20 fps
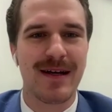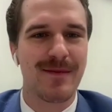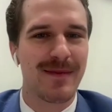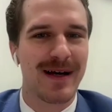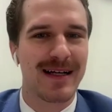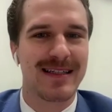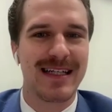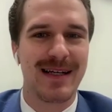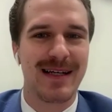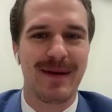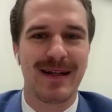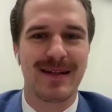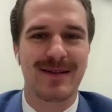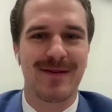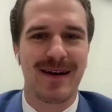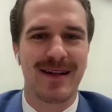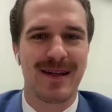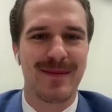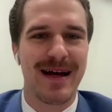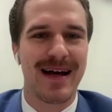my teammates
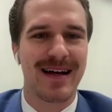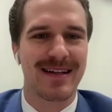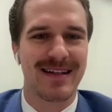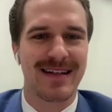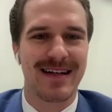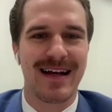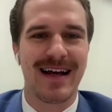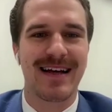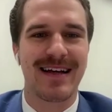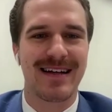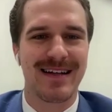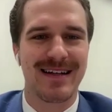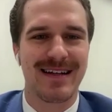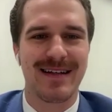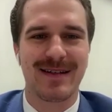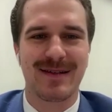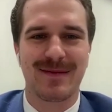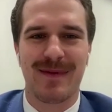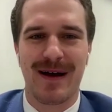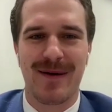find the back of the net
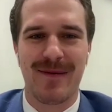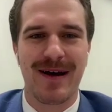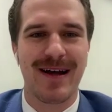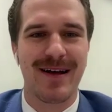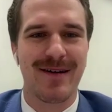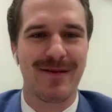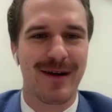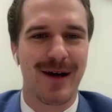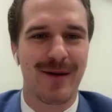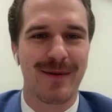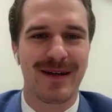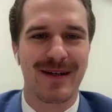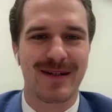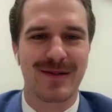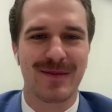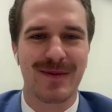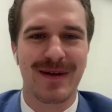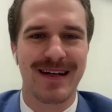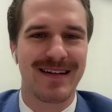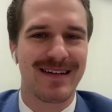is my way of helping
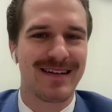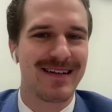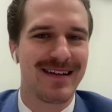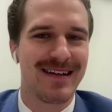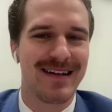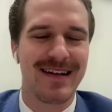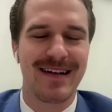us win.